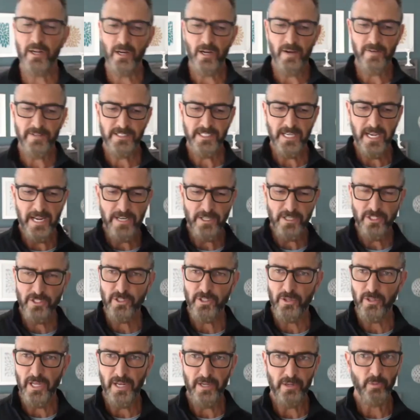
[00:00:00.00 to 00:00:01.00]
obviously agents are
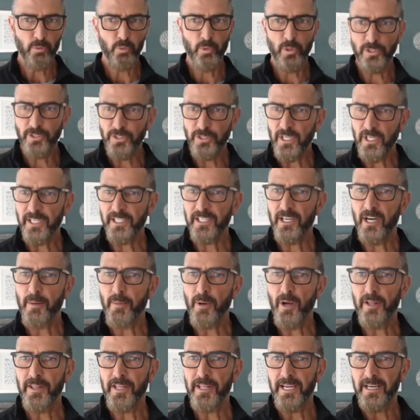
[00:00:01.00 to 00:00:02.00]
like Realtor.com, all
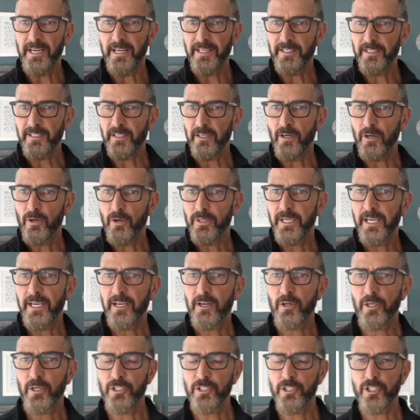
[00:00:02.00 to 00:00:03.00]
that. And I think OK
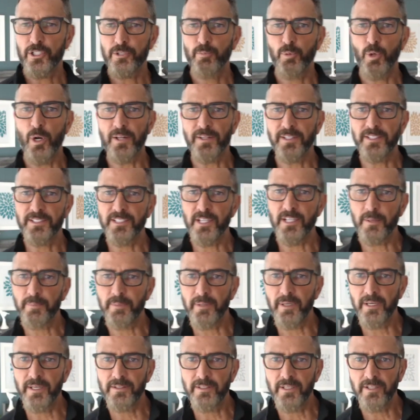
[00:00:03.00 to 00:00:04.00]
Hogan just brought this up
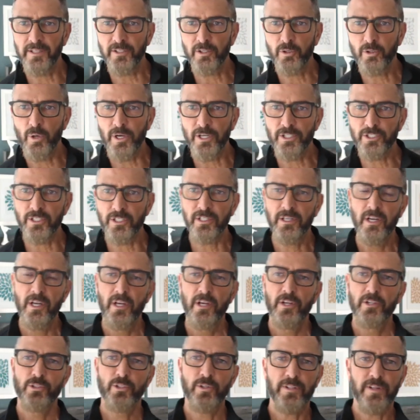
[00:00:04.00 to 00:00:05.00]
in a question.
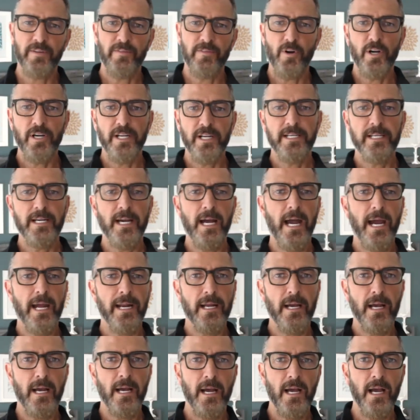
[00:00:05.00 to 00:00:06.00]
So they've already got
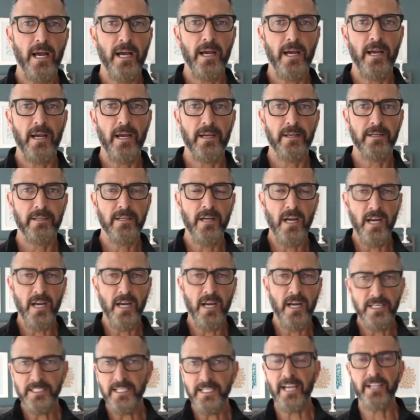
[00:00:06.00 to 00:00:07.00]
a
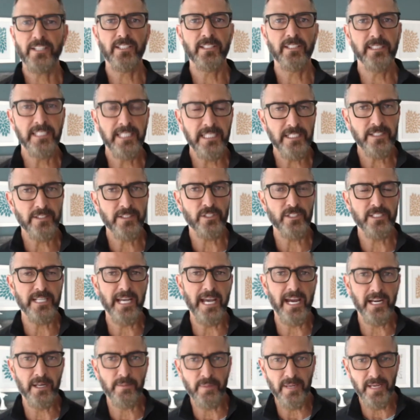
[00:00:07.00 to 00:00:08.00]
contact, a lead in their
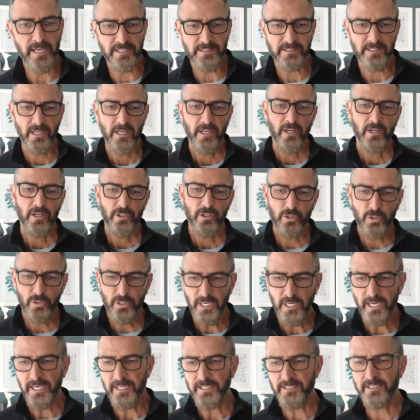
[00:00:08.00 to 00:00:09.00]
database. You
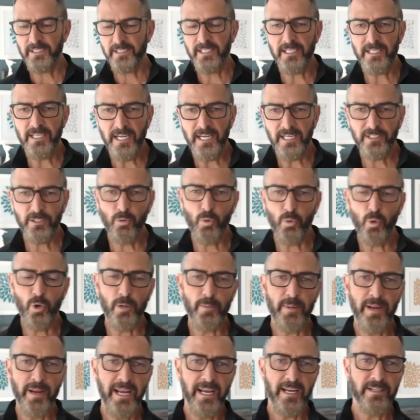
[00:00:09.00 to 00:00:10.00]
guys connect the warm
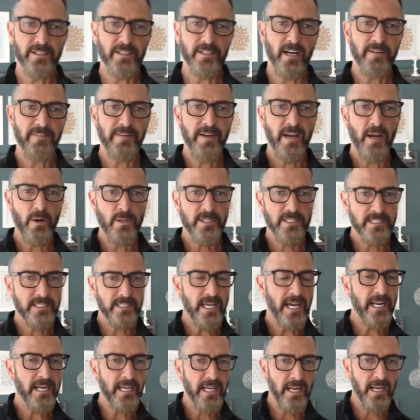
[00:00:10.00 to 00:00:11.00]
handoff. How is
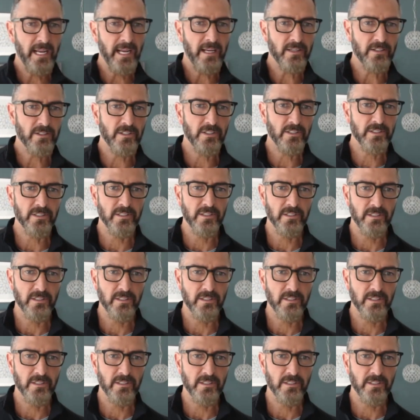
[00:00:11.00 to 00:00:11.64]
that handled?